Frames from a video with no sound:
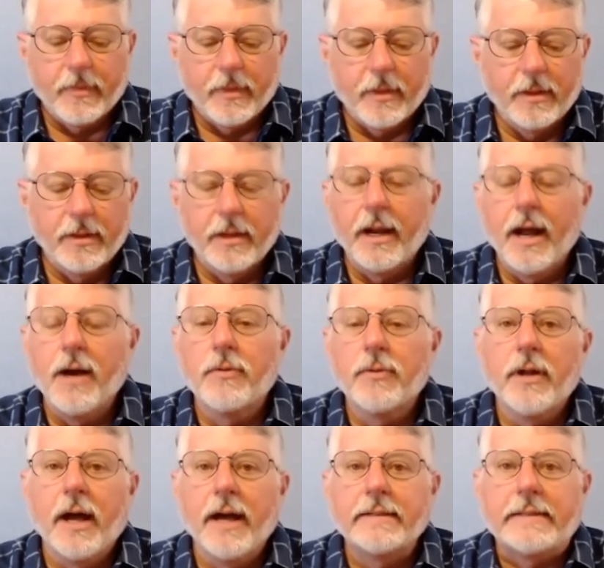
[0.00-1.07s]
that I would
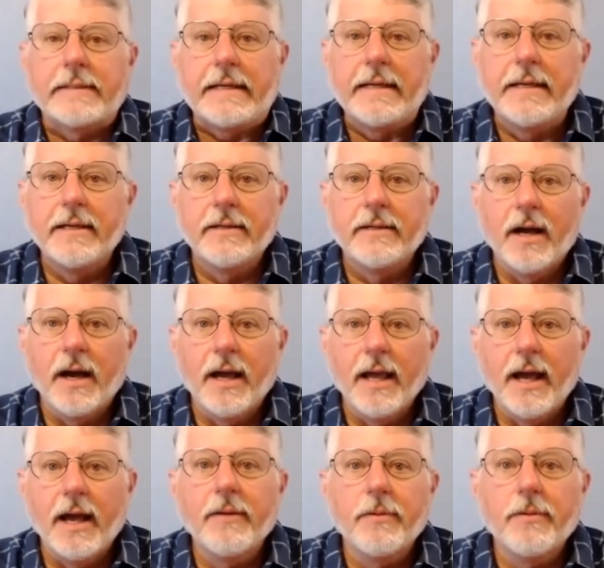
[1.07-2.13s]
like to eat,
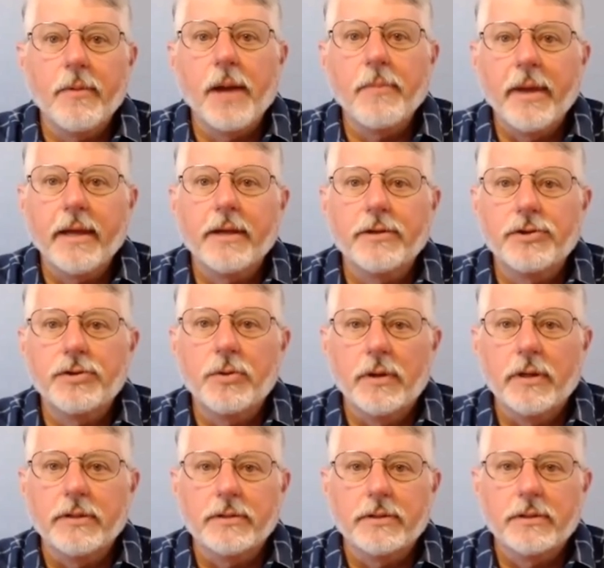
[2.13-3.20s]
I make a
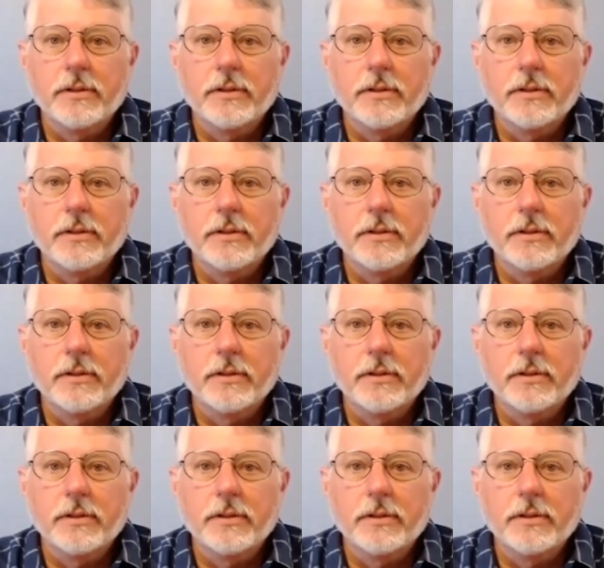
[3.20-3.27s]
choice.